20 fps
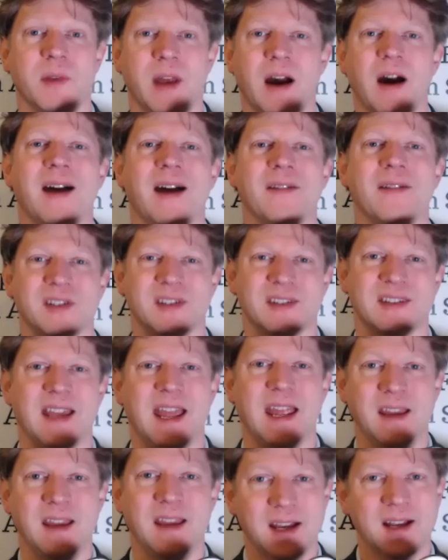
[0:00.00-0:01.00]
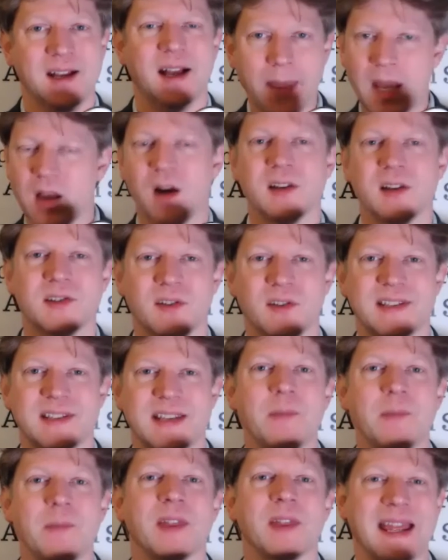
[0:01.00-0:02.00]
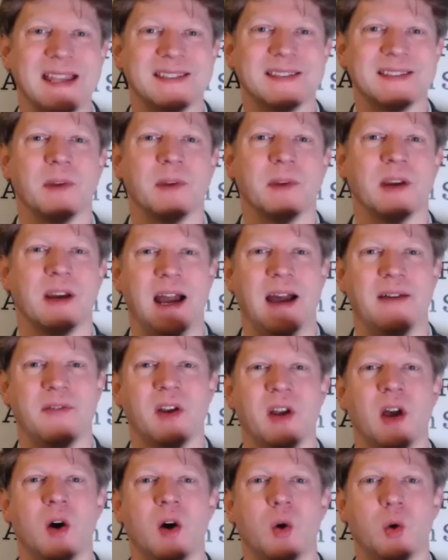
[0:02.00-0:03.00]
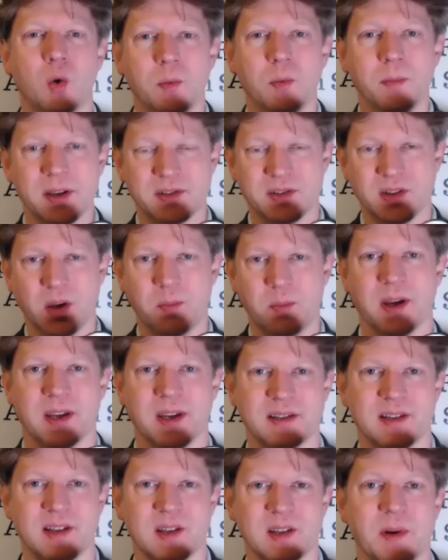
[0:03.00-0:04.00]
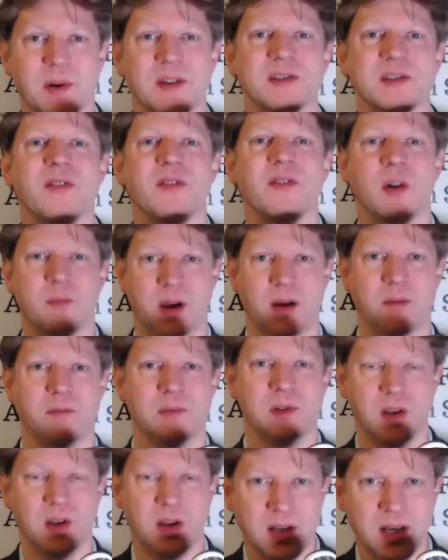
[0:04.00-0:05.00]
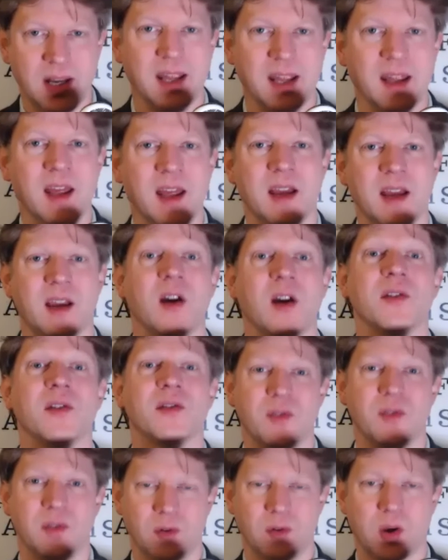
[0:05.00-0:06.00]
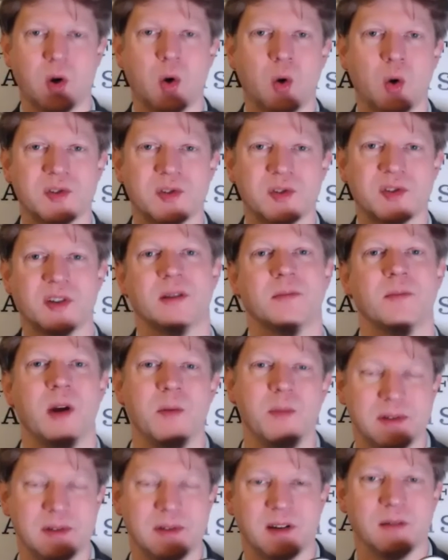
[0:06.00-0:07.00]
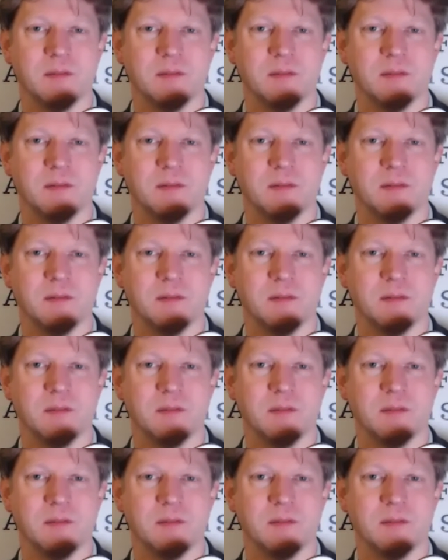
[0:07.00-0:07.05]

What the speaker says: Now, I have to say, cards on the table, that is something I have almost no personal experience of. I'm learning, going through a course at the moment.